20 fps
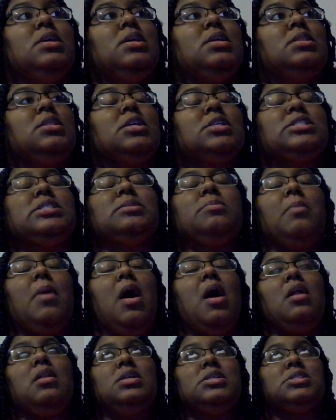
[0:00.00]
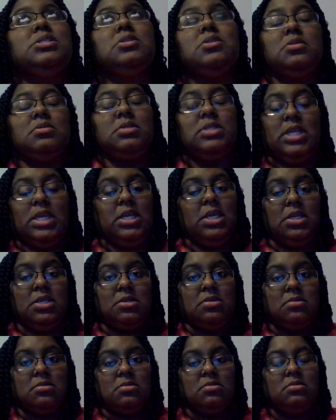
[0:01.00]
The smallest little
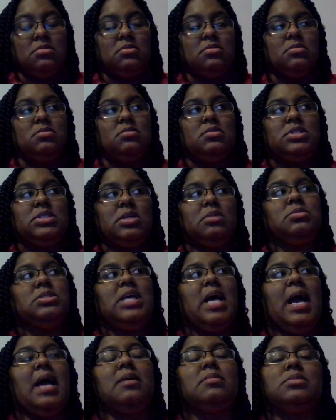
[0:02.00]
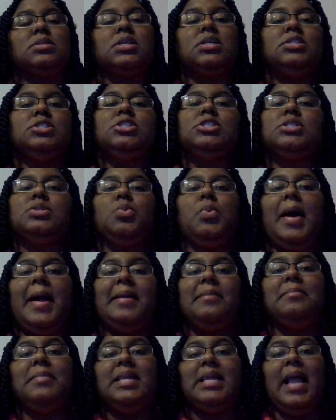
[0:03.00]
thing sometimes can just
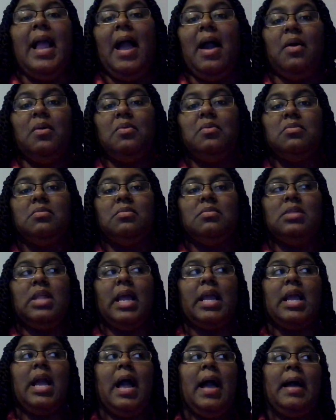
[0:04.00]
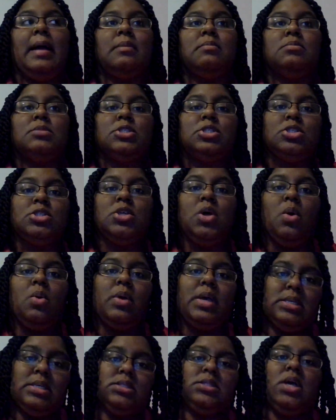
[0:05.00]
wipe me out. Like I'm so
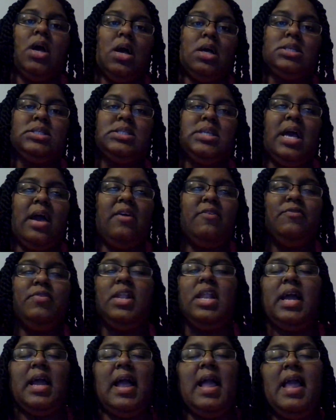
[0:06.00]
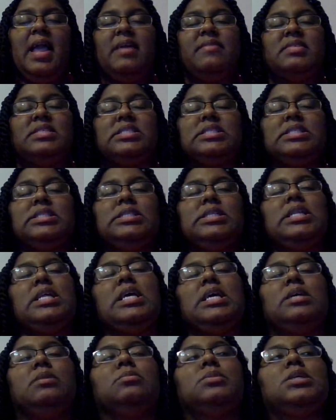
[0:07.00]
exhausted. I feel like I haven't
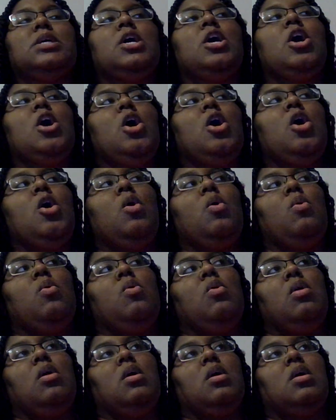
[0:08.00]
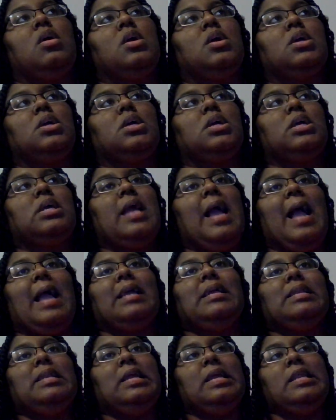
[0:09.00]
slept or
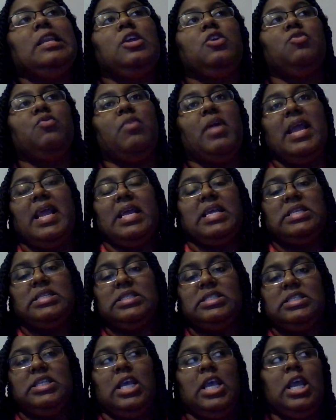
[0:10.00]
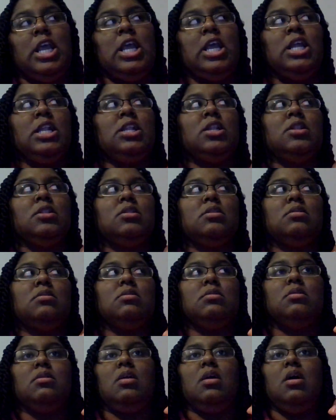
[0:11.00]
gotten any rest in
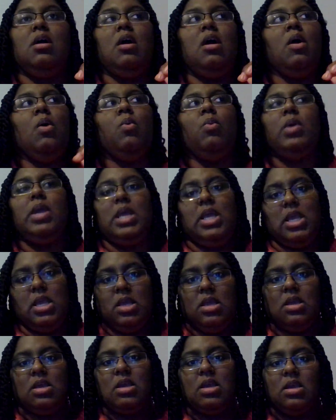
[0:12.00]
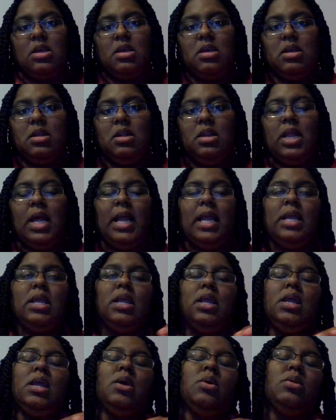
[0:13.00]
a week. Like
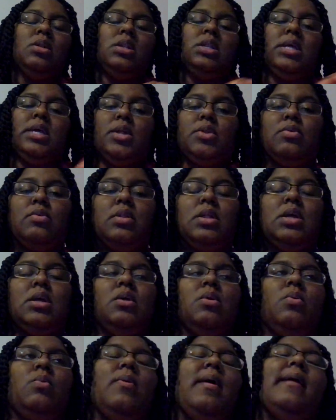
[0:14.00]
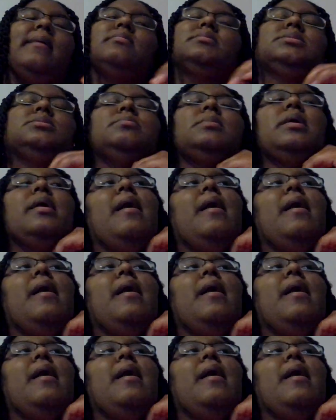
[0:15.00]
it literally wipes me